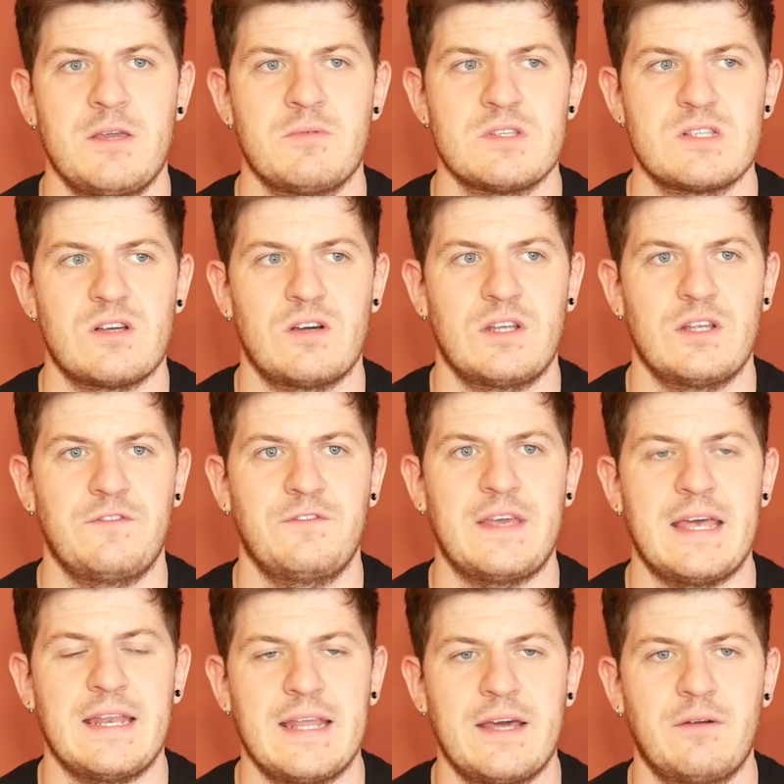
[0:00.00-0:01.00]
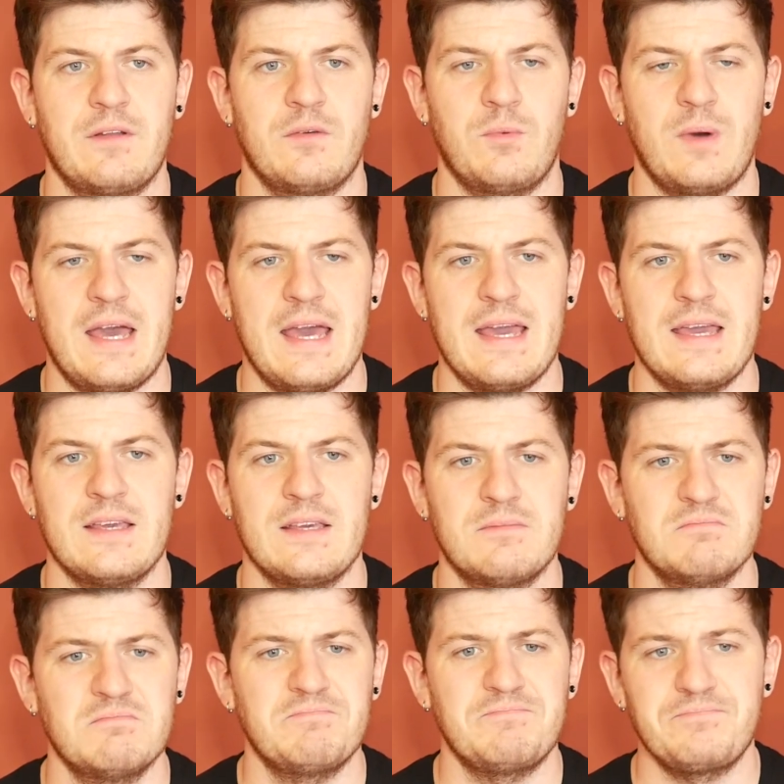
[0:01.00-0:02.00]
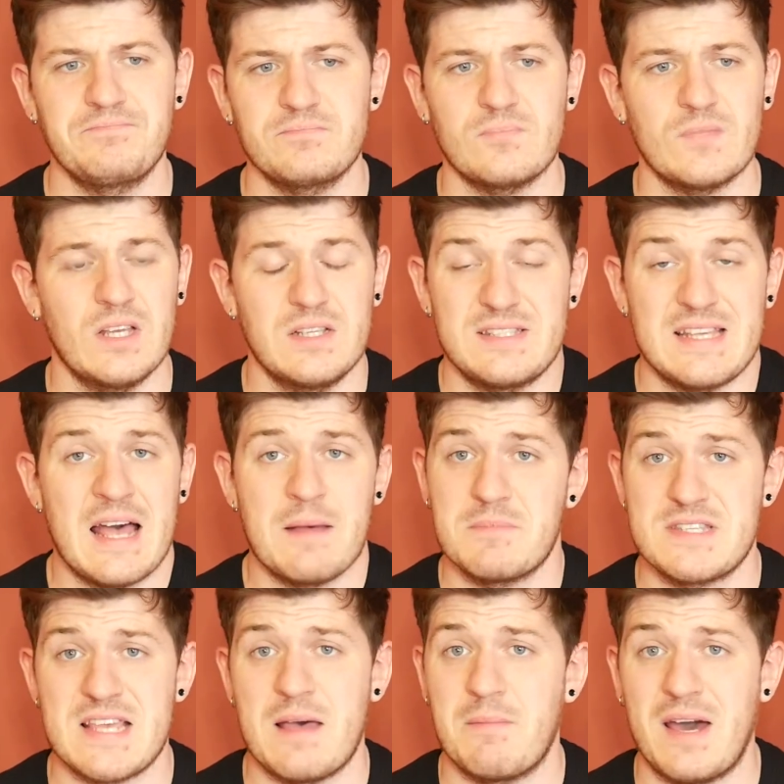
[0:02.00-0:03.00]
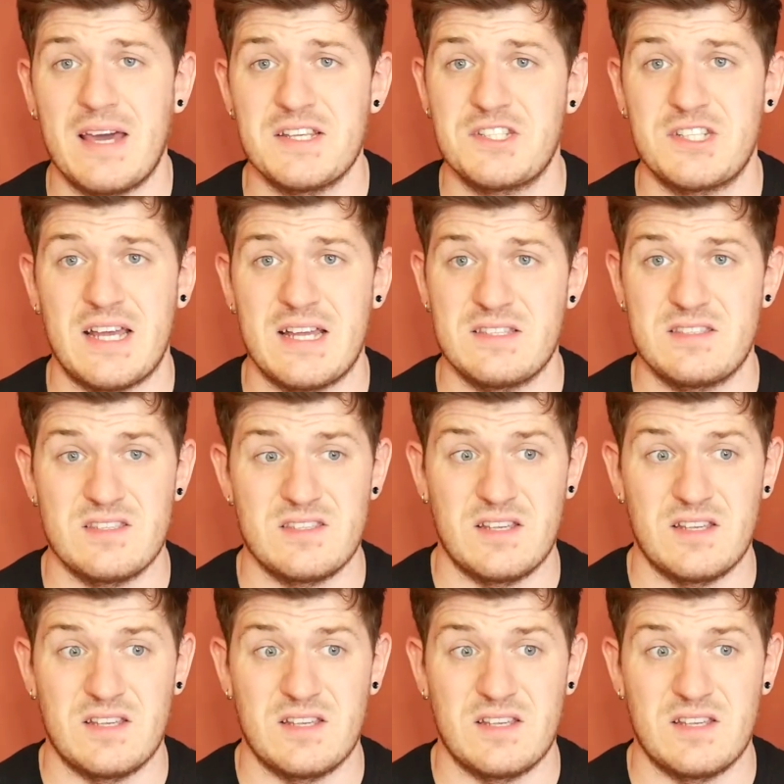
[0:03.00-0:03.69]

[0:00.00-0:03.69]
was kind of getting out of the way. Sam had his chances,